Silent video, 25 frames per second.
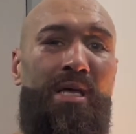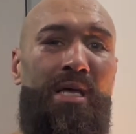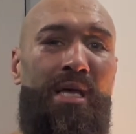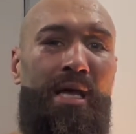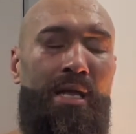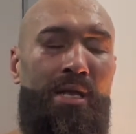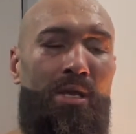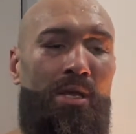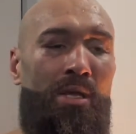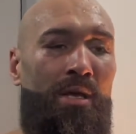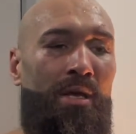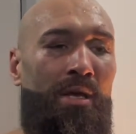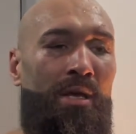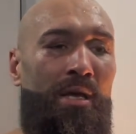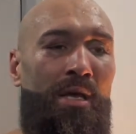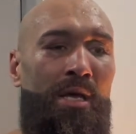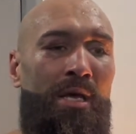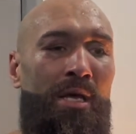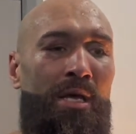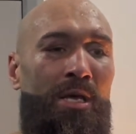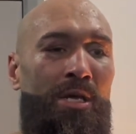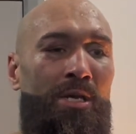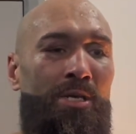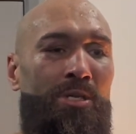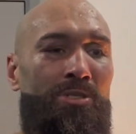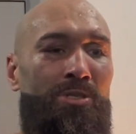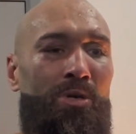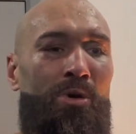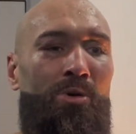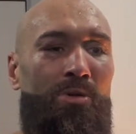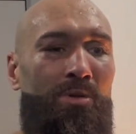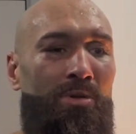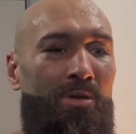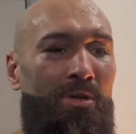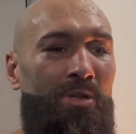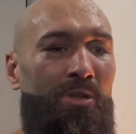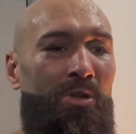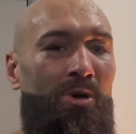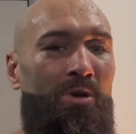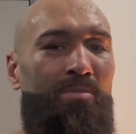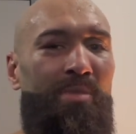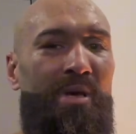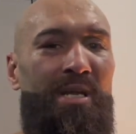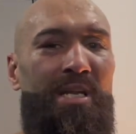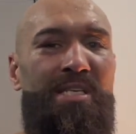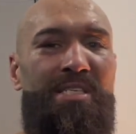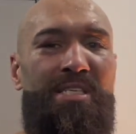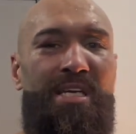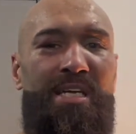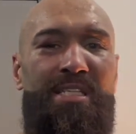And so long may
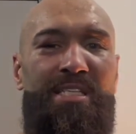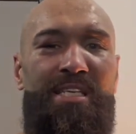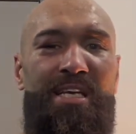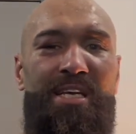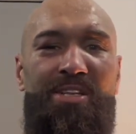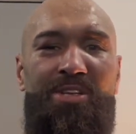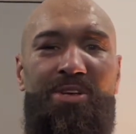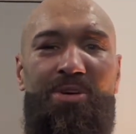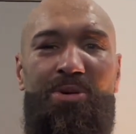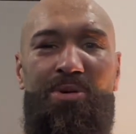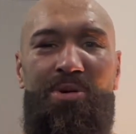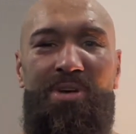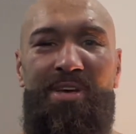this continue.